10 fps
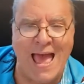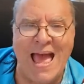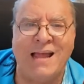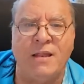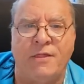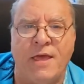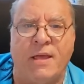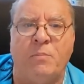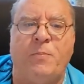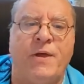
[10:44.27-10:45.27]
And they
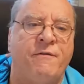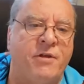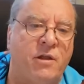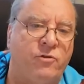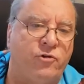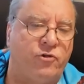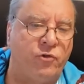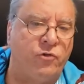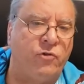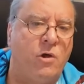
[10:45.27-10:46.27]
can pivot and
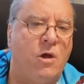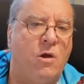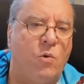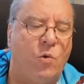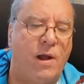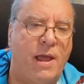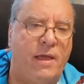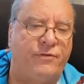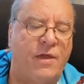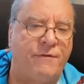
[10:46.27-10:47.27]
shoot,
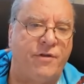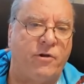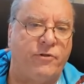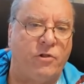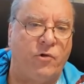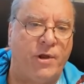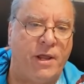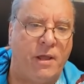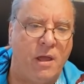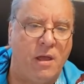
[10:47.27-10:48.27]
whereas heavy
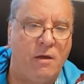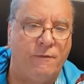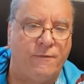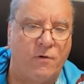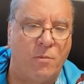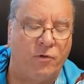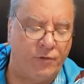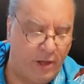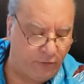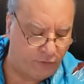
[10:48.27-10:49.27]
artillery for
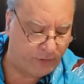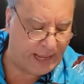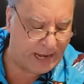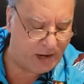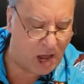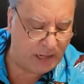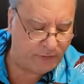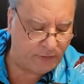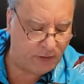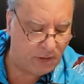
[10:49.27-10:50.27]
most nations
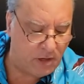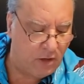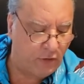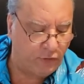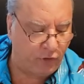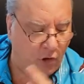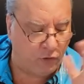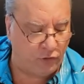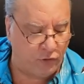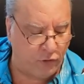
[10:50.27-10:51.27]
cannot.
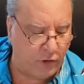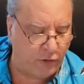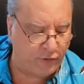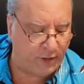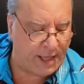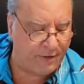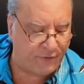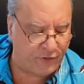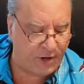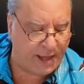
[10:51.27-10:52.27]
So shooters, light
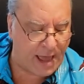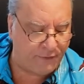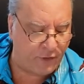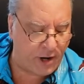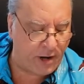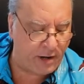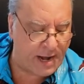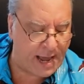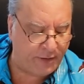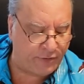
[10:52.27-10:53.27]
infantry, cavalry,
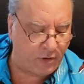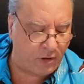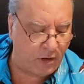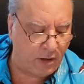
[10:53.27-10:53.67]
knights,